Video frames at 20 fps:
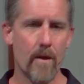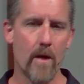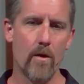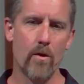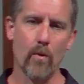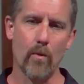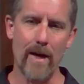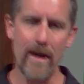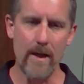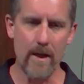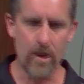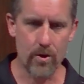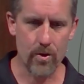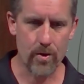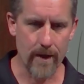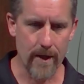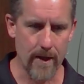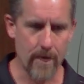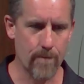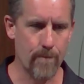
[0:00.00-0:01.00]
the way he
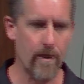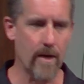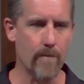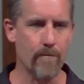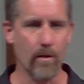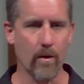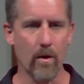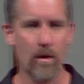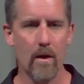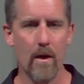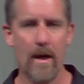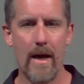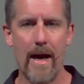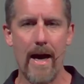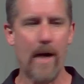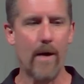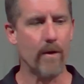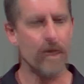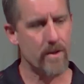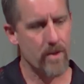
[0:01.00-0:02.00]
treats people,
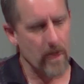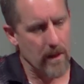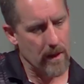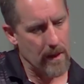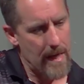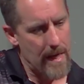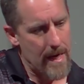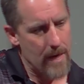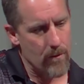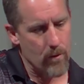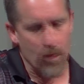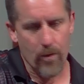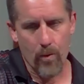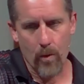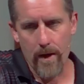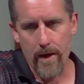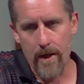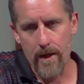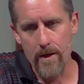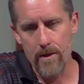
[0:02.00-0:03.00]
how it's in line with
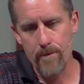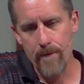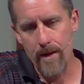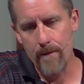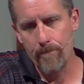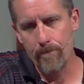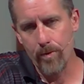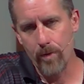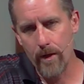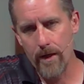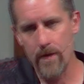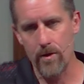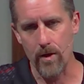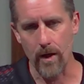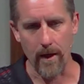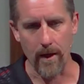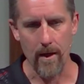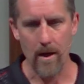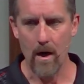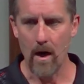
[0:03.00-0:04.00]
what he's been
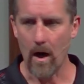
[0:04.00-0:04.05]
preaching.